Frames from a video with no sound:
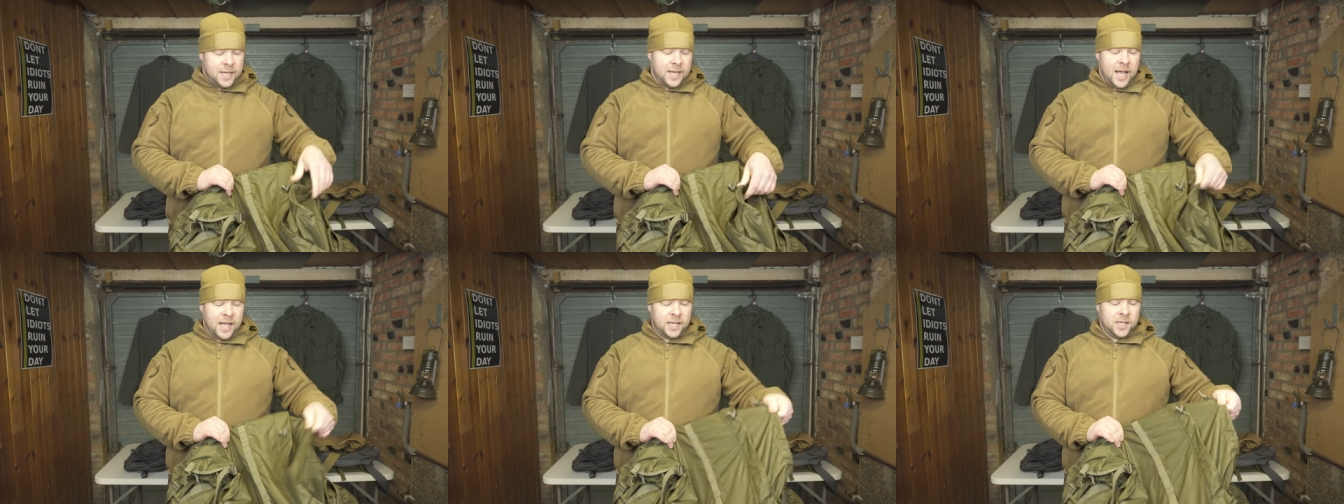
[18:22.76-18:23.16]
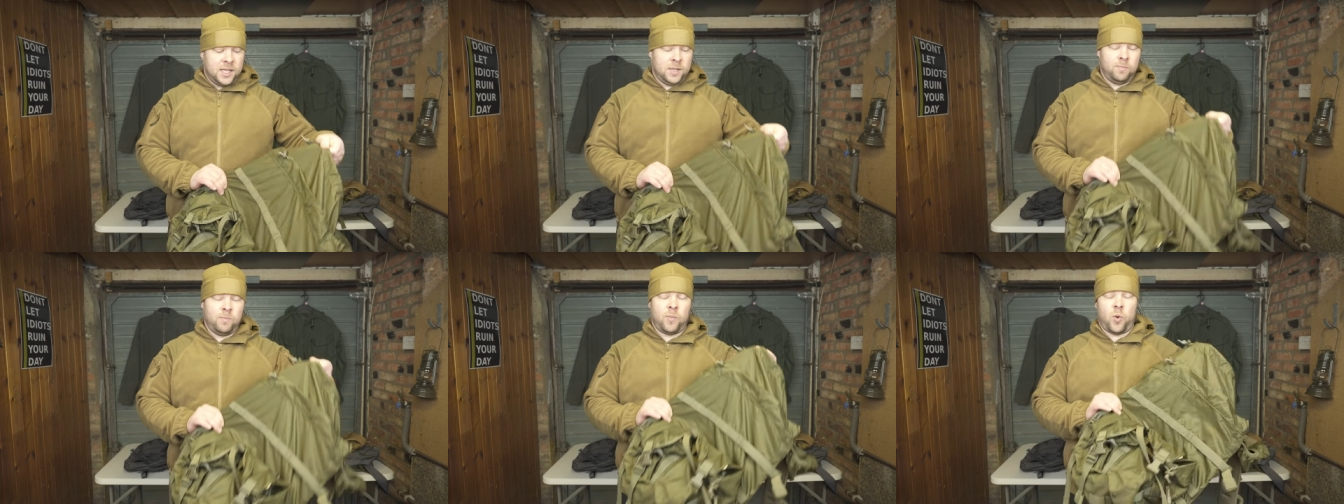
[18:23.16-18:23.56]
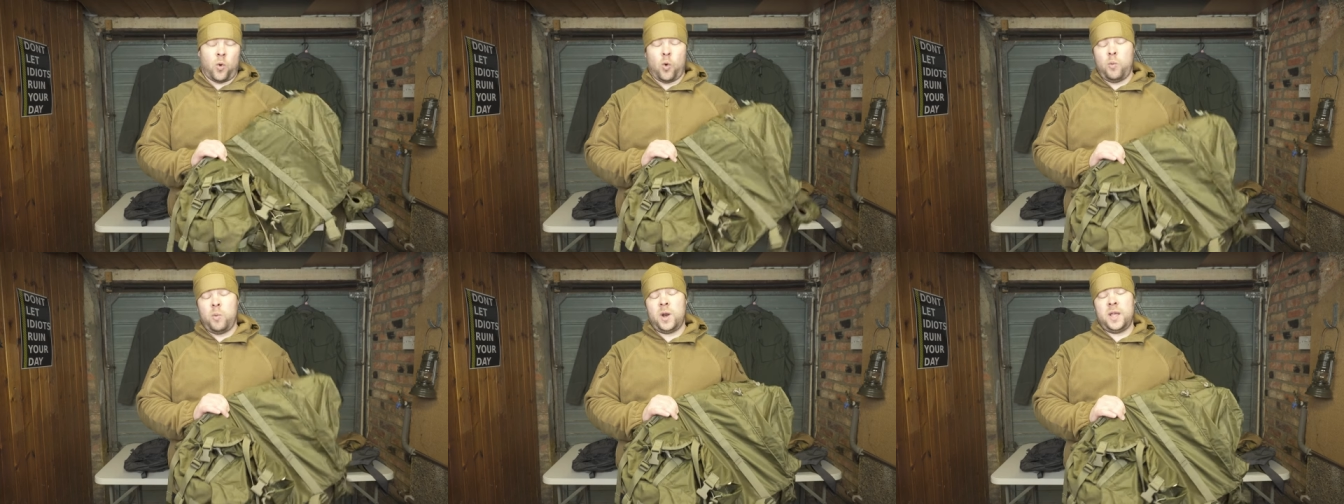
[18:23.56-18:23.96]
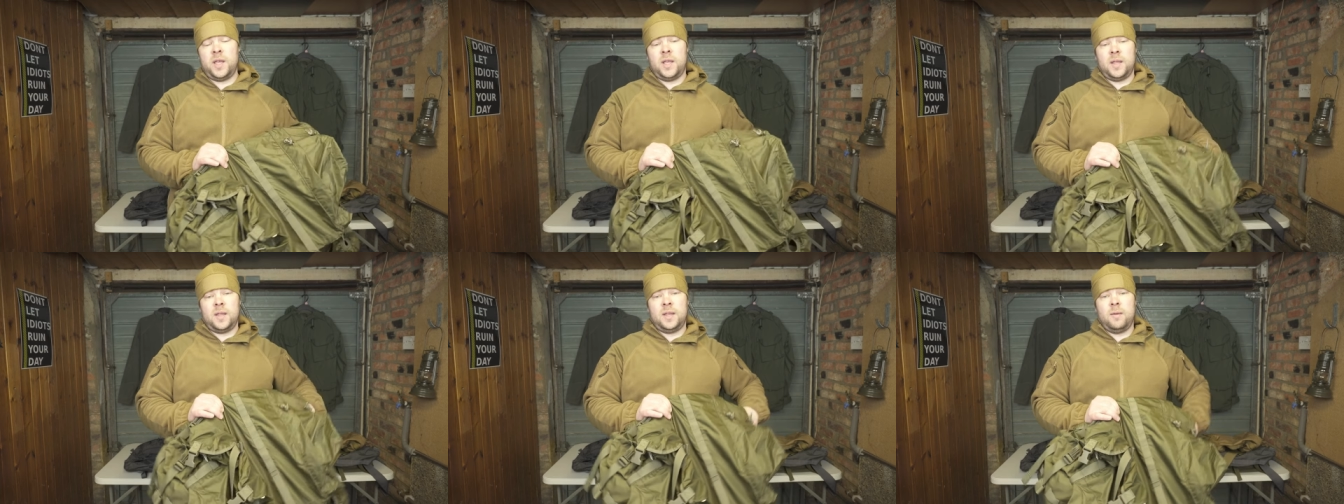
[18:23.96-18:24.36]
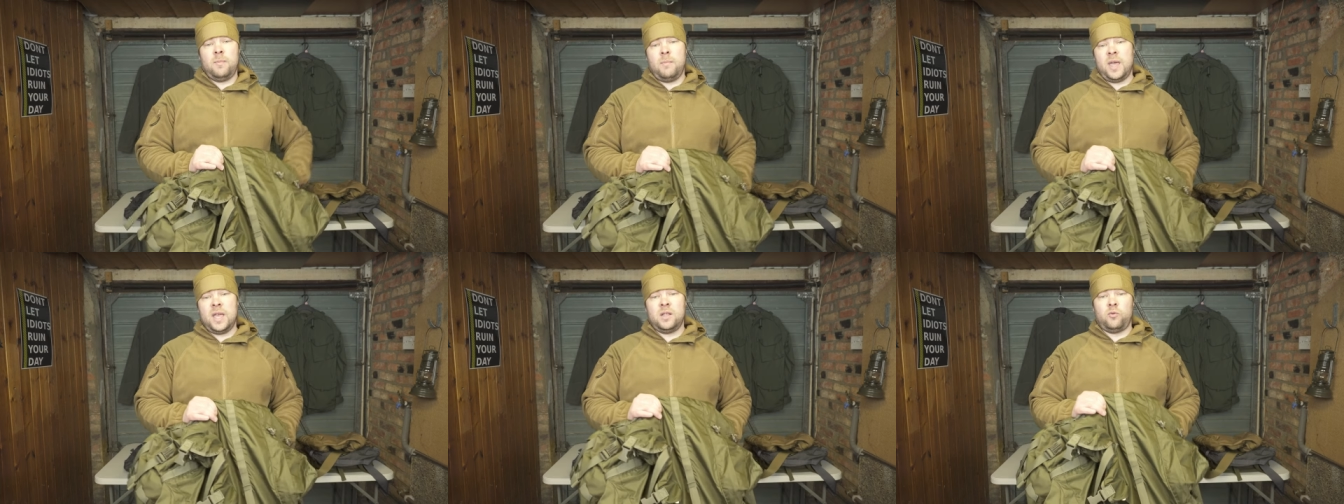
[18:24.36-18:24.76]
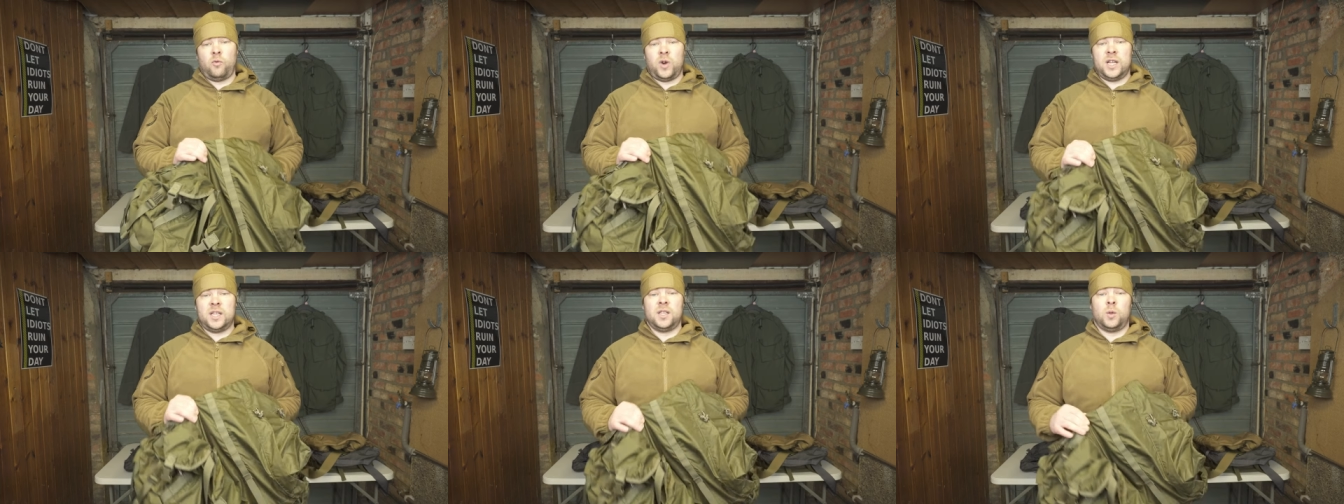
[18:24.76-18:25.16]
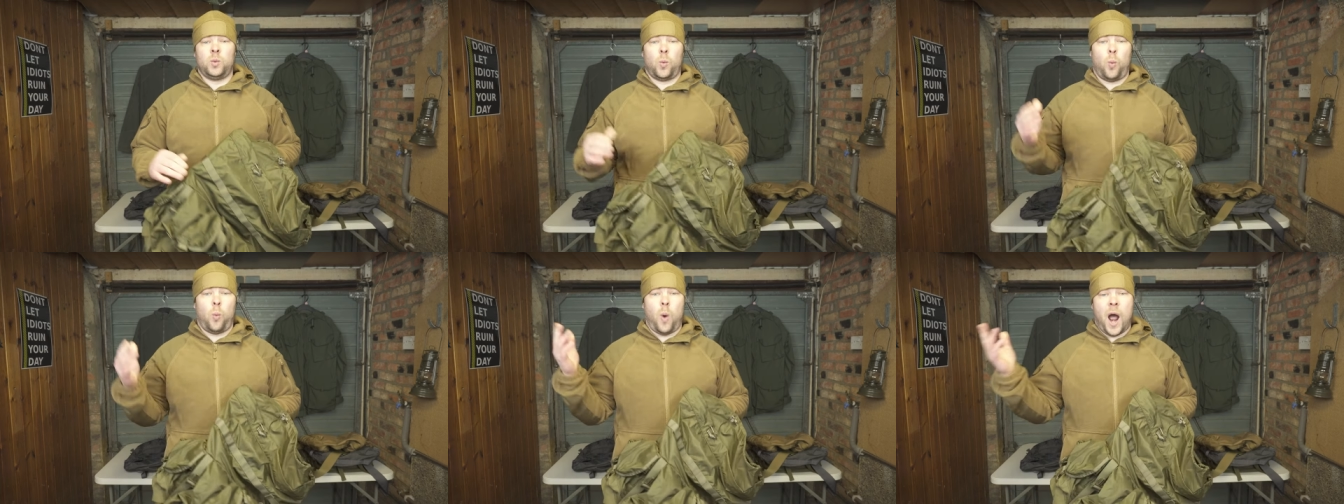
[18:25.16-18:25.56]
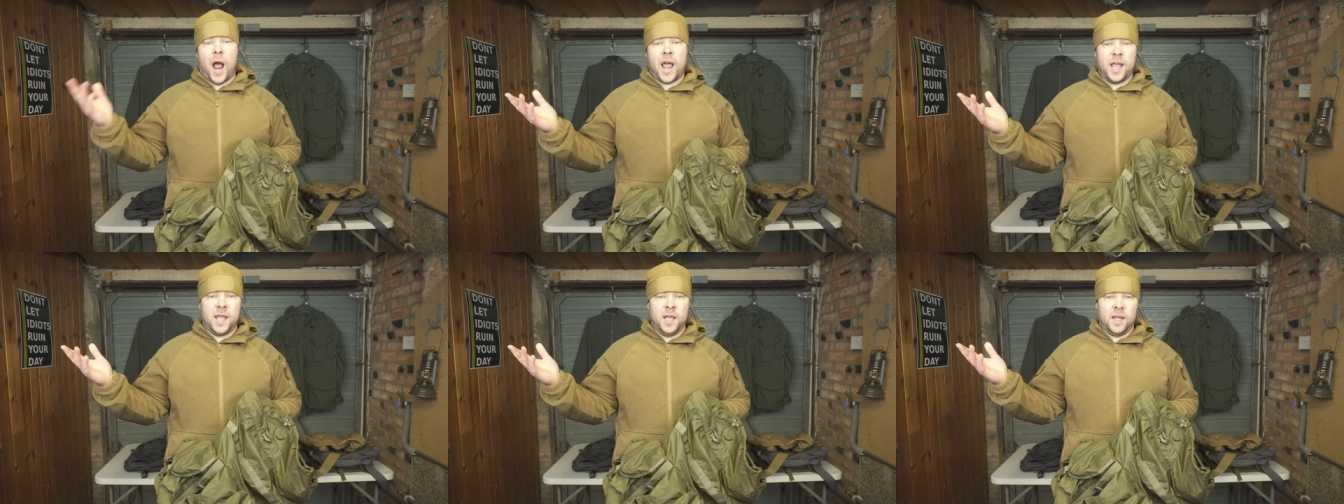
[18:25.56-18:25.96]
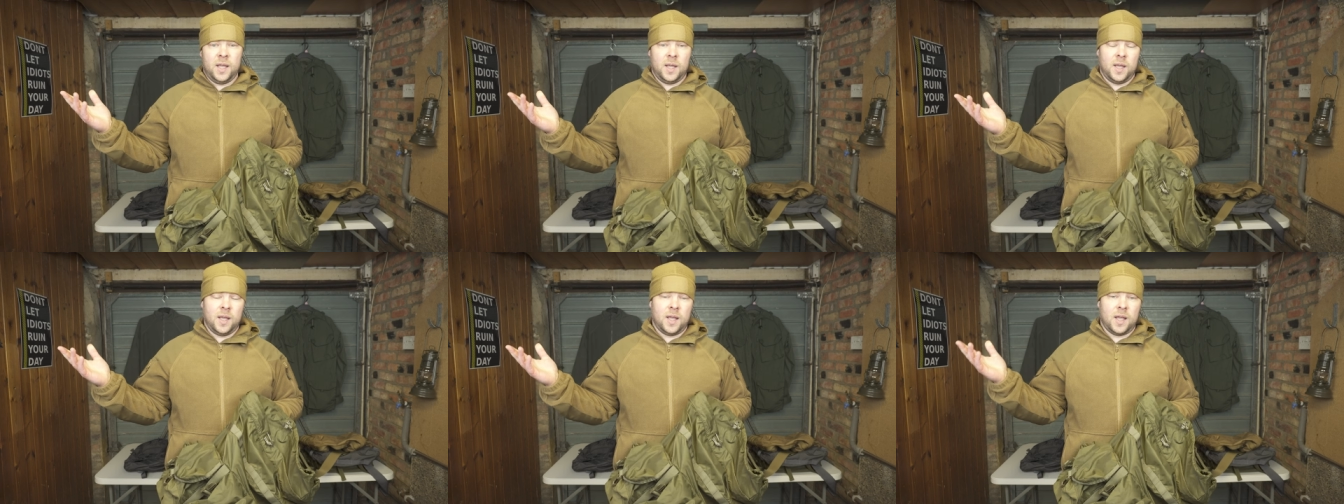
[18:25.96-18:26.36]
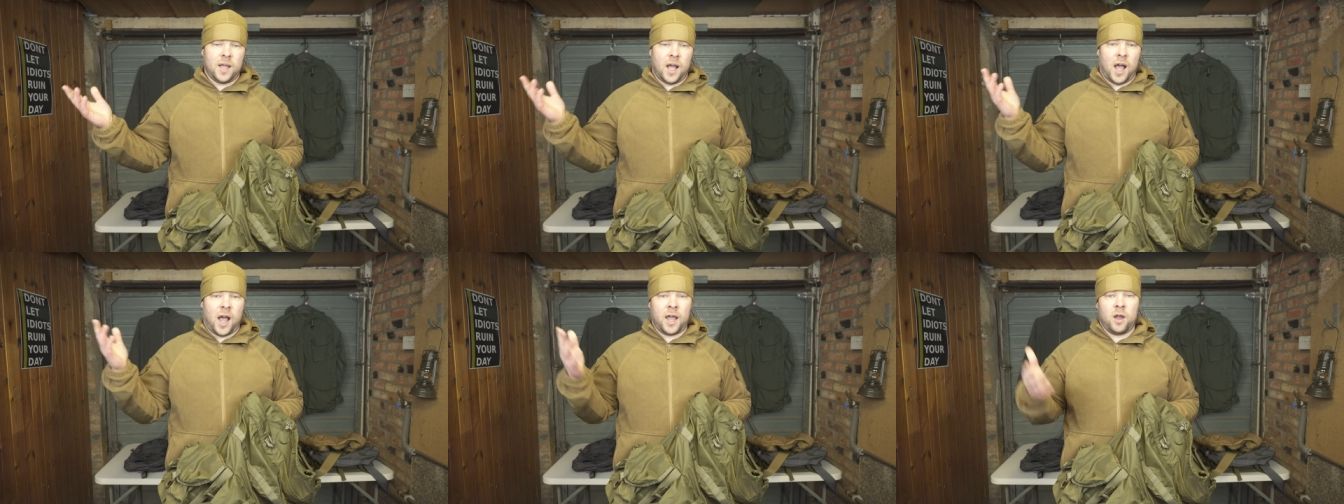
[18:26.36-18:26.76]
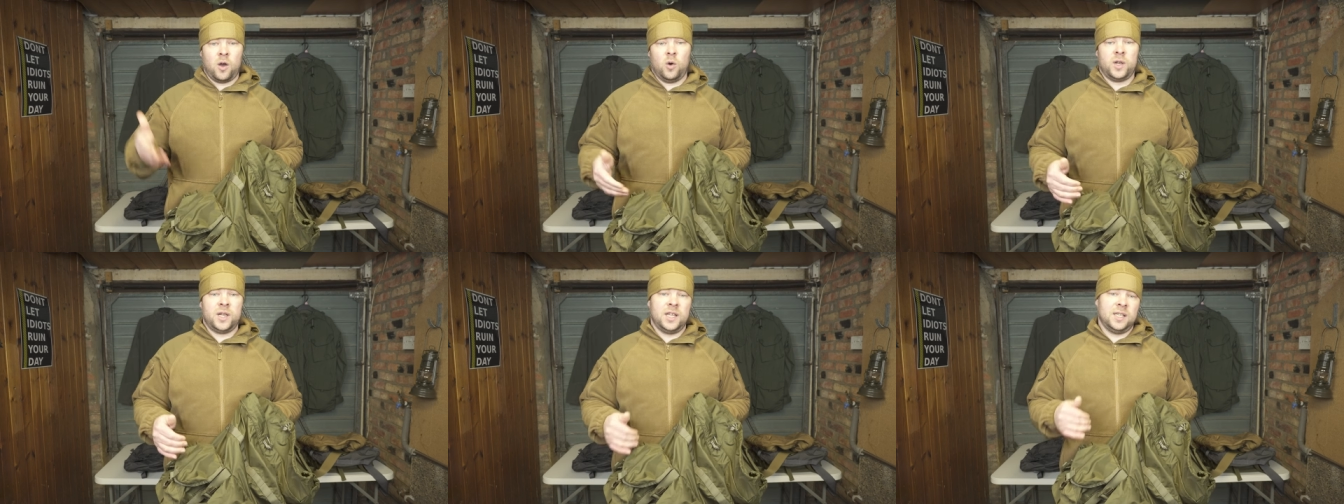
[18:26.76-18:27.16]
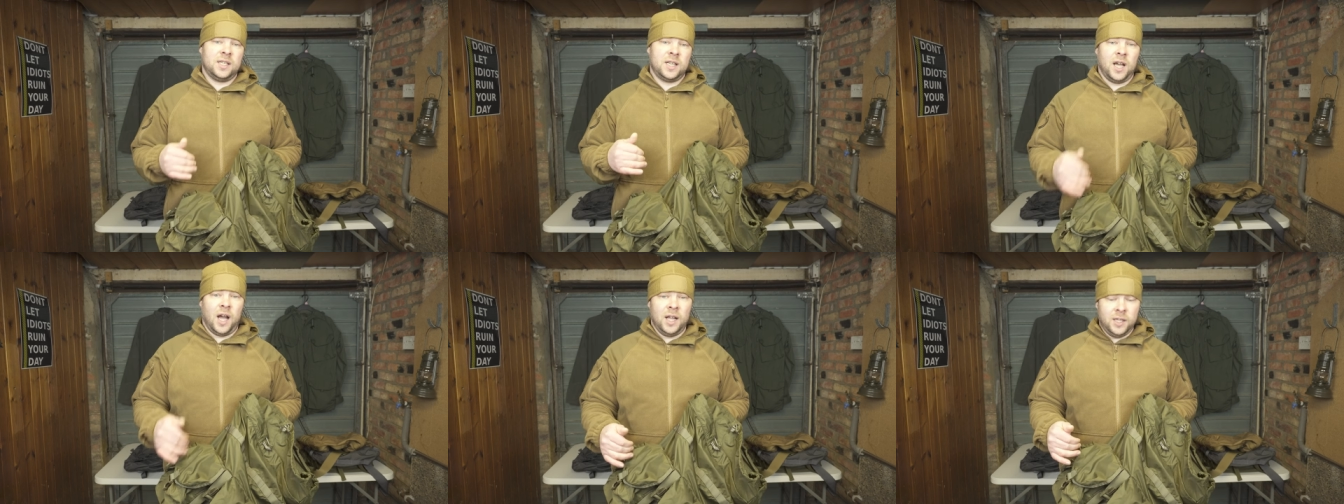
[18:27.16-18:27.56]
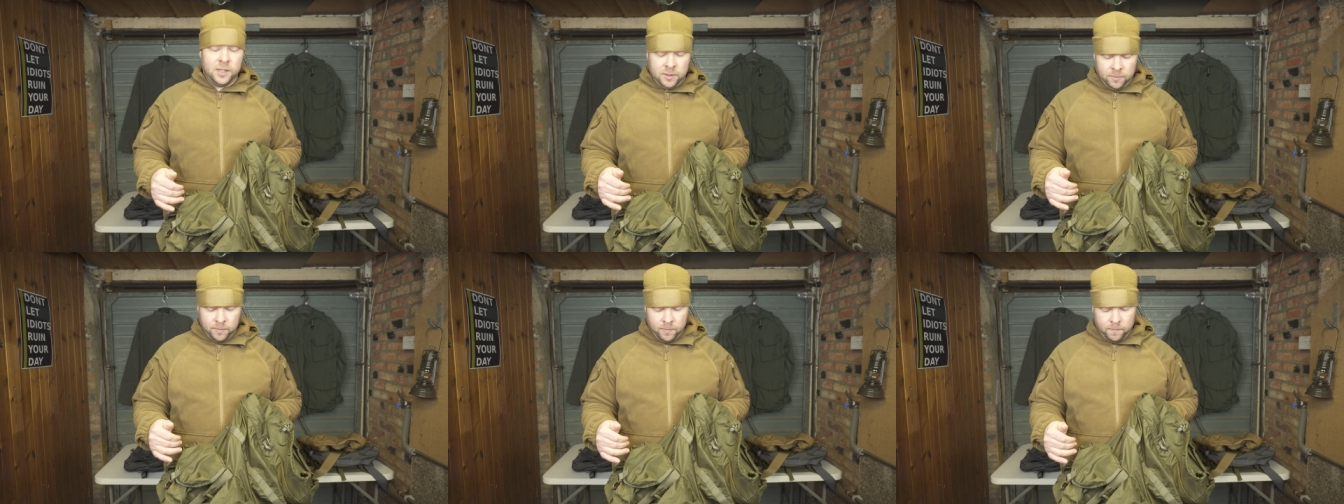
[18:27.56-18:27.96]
that's probably the main reason why I got these cuts,